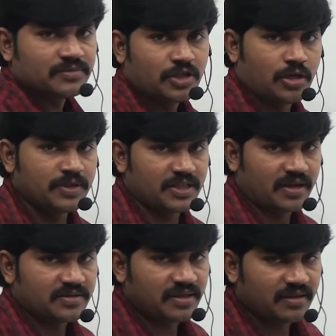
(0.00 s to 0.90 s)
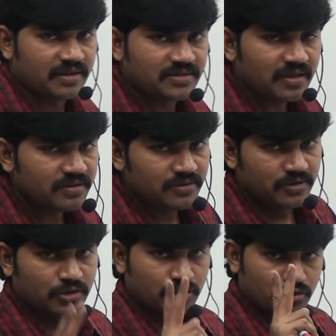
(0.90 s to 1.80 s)
how many threads are there, sir?
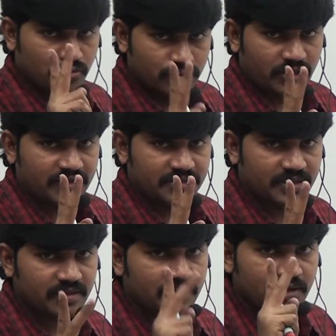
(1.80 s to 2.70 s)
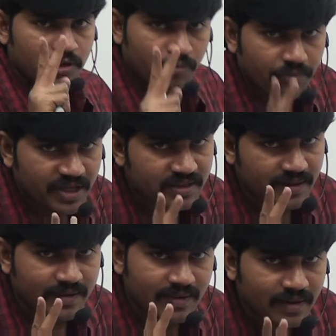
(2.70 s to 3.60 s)
2 threads, main
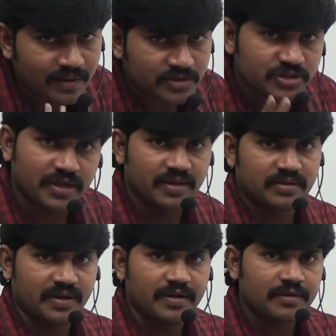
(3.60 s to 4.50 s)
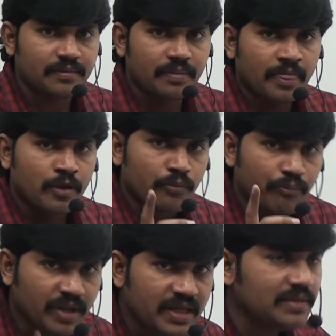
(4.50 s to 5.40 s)
thread and child thread.
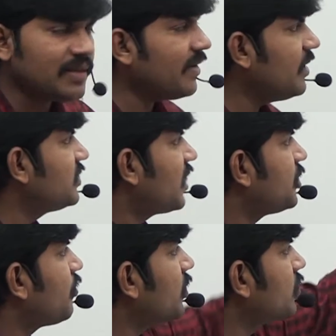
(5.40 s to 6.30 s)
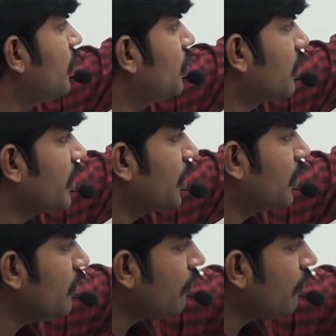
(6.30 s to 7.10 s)
Main thread is responsible to continue